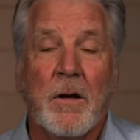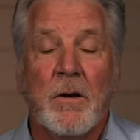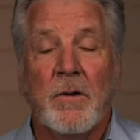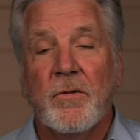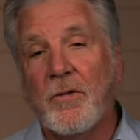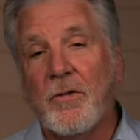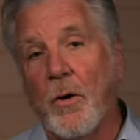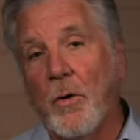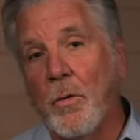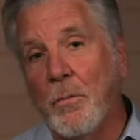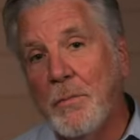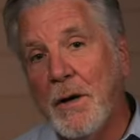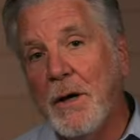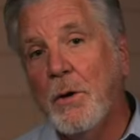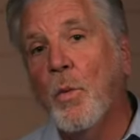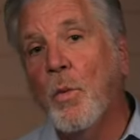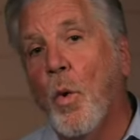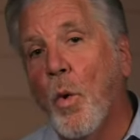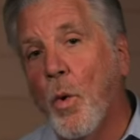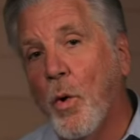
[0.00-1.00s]
So
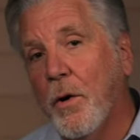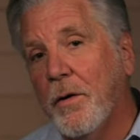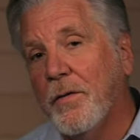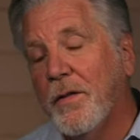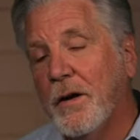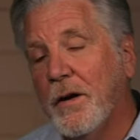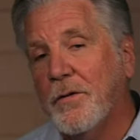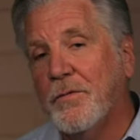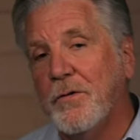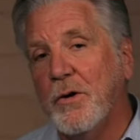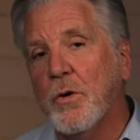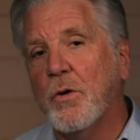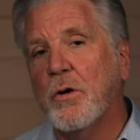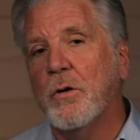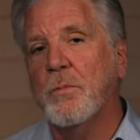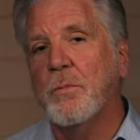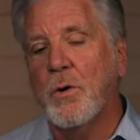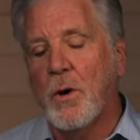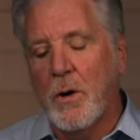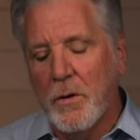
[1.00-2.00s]
be warned that if you're
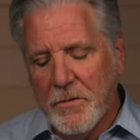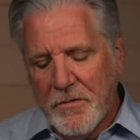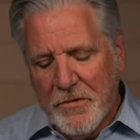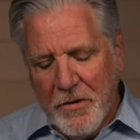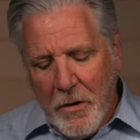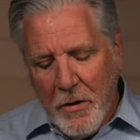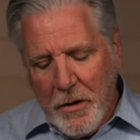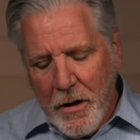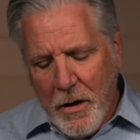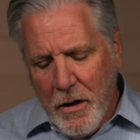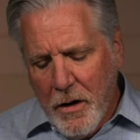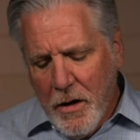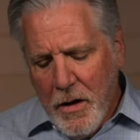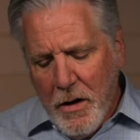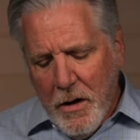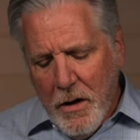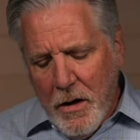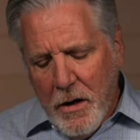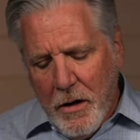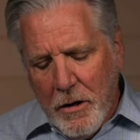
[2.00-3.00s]
approached on
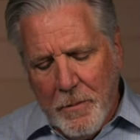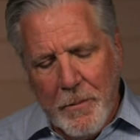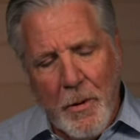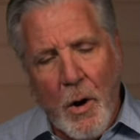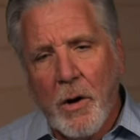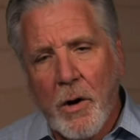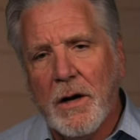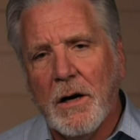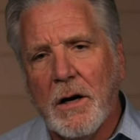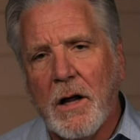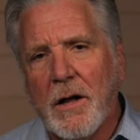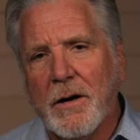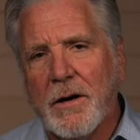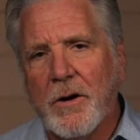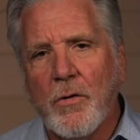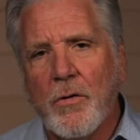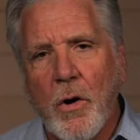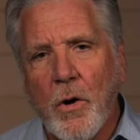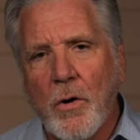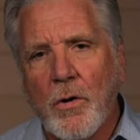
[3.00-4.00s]
a parking lot at
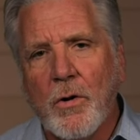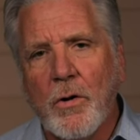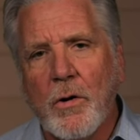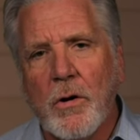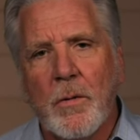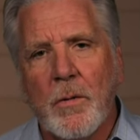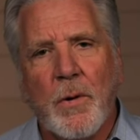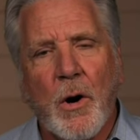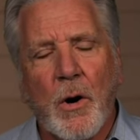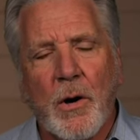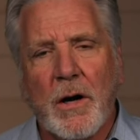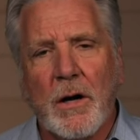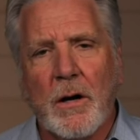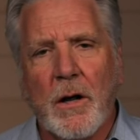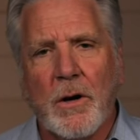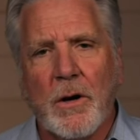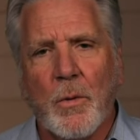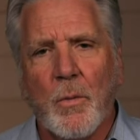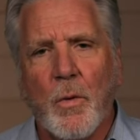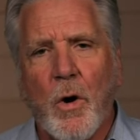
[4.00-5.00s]
Kroger, a parking
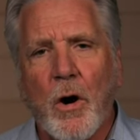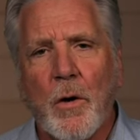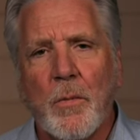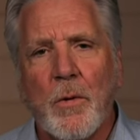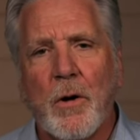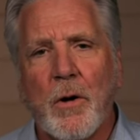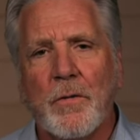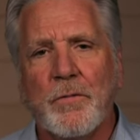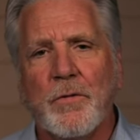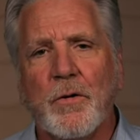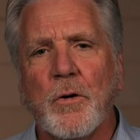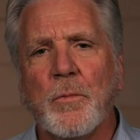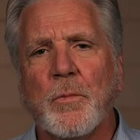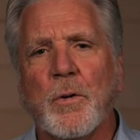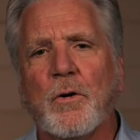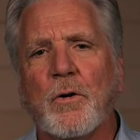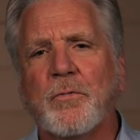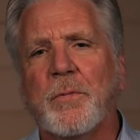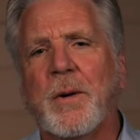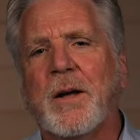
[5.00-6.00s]
lot at Walmart, if you're
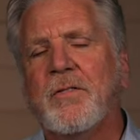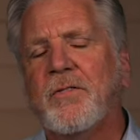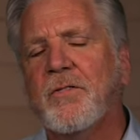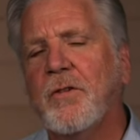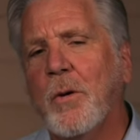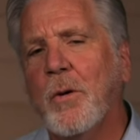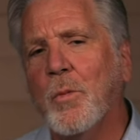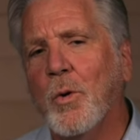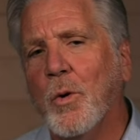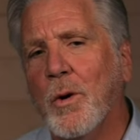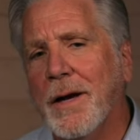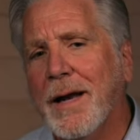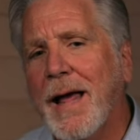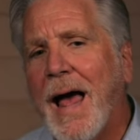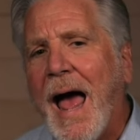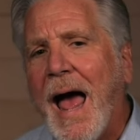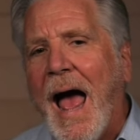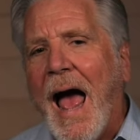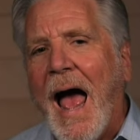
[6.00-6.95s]
approached by someone